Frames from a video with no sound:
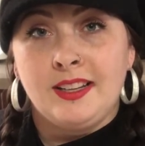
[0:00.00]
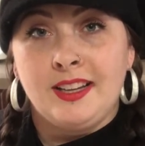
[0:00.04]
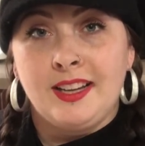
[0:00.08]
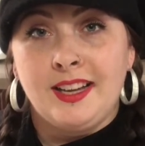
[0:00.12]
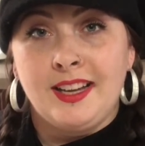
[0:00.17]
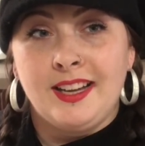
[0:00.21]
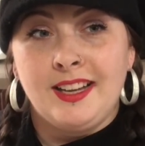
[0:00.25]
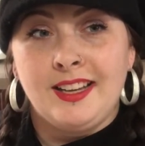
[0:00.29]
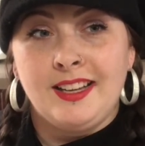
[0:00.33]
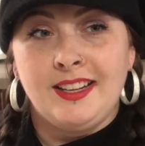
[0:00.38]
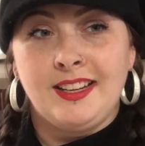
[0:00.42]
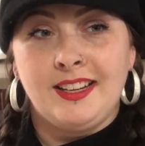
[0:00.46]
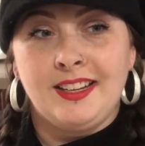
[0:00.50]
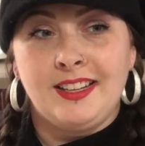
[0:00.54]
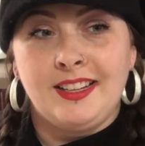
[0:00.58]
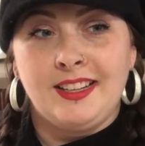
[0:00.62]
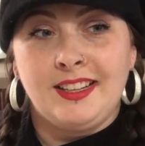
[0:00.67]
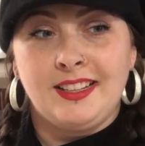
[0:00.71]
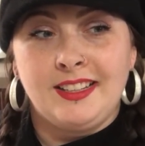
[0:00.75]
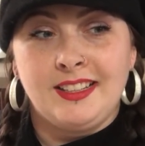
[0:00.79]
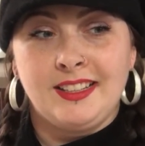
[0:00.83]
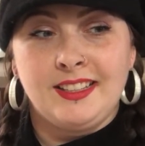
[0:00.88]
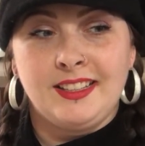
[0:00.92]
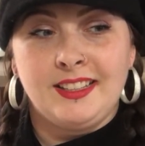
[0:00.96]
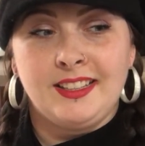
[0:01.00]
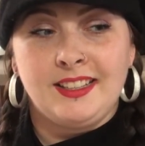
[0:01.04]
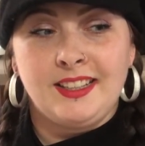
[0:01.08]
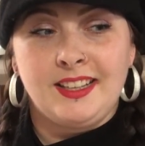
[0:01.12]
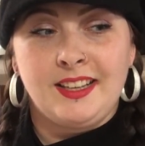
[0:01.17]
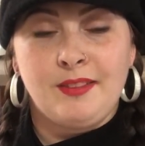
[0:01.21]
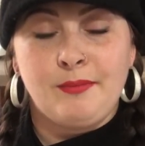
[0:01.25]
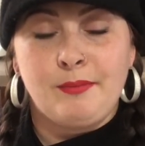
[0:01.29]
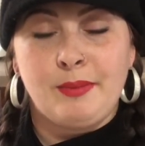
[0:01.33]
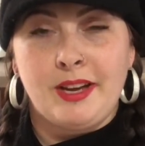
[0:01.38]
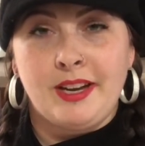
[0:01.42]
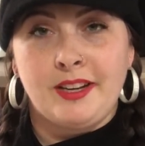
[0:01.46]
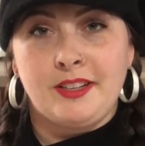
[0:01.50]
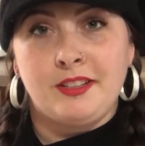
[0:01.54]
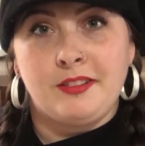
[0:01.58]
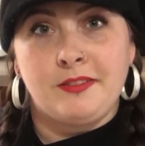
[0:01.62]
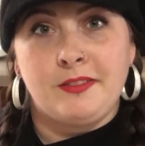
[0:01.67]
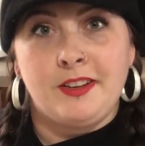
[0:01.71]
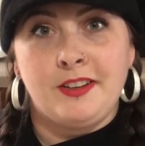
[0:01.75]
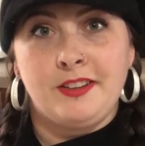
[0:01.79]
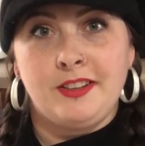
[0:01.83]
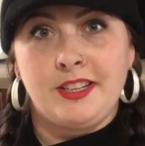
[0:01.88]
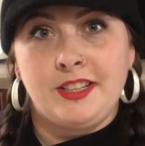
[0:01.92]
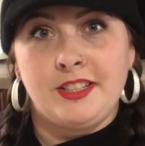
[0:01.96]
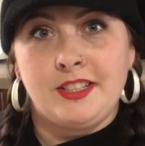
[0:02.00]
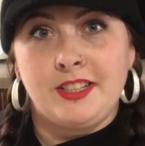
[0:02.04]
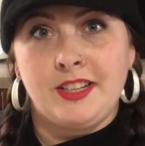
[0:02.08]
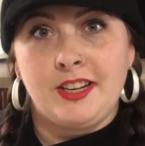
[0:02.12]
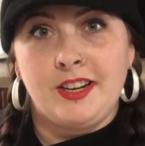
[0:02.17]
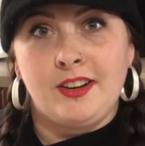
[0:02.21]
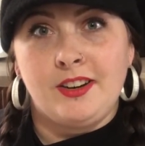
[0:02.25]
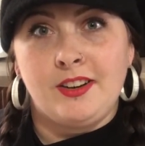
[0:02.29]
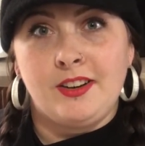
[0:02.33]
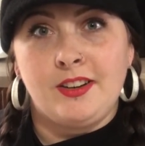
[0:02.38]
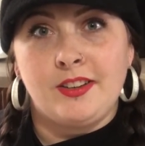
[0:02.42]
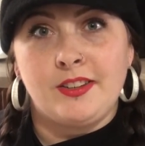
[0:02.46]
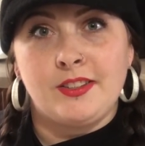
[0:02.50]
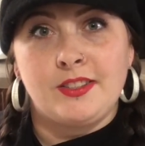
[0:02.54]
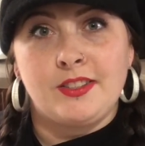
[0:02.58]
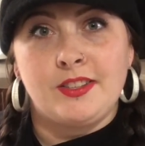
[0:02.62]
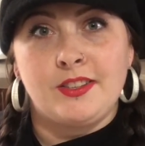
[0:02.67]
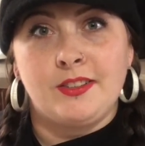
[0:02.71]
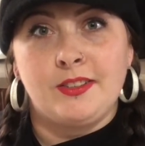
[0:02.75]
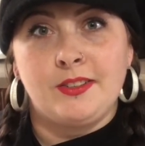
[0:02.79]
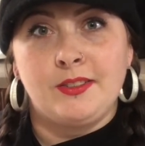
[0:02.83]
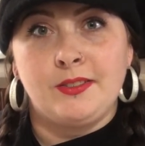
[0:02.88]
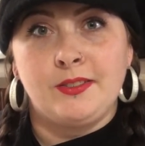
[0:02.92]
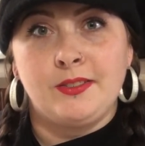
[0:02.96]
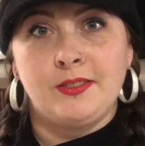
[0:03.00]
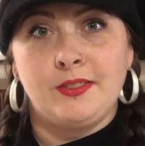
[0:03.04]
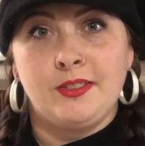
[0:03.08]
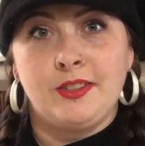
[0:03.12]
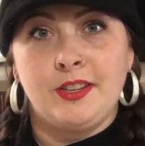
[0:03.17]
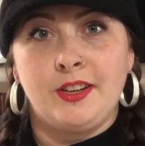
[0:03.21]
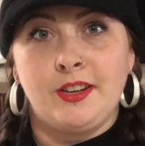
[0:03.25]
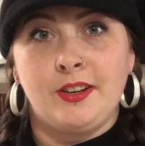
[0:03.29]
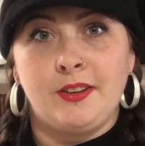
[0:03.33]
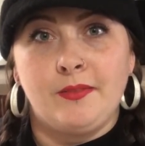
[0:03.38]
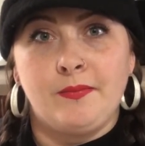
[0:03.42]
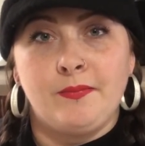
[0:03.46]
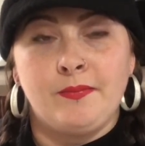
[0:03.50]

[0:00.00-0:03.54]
and impact your foundation at all. So, you know,